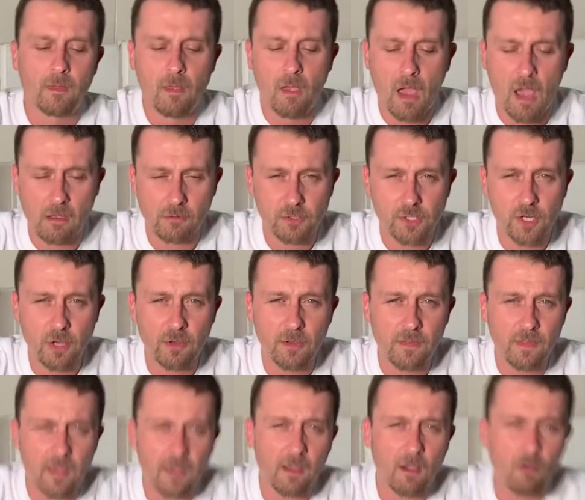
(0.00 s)
I'll show you
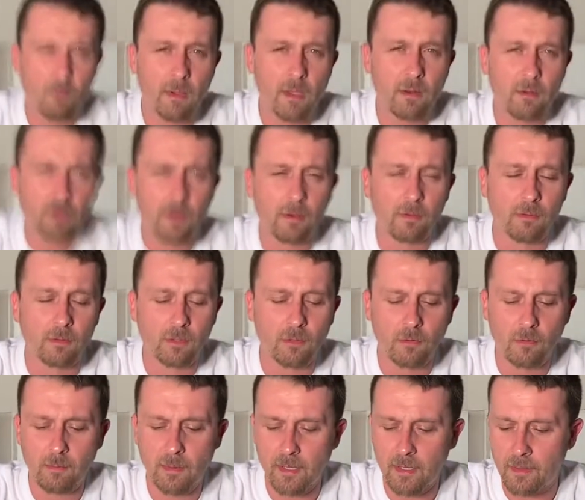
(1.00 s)
the eggometer here in a
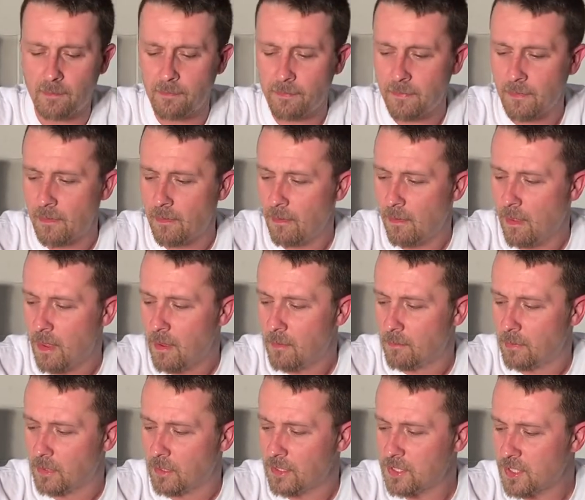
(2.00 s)
little bit.
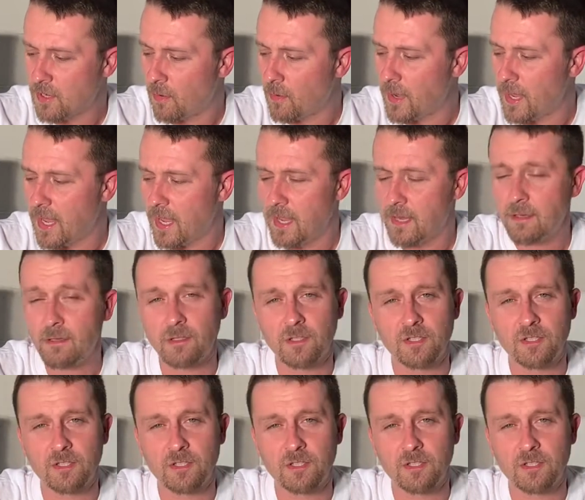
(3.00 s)
But let's go ahead,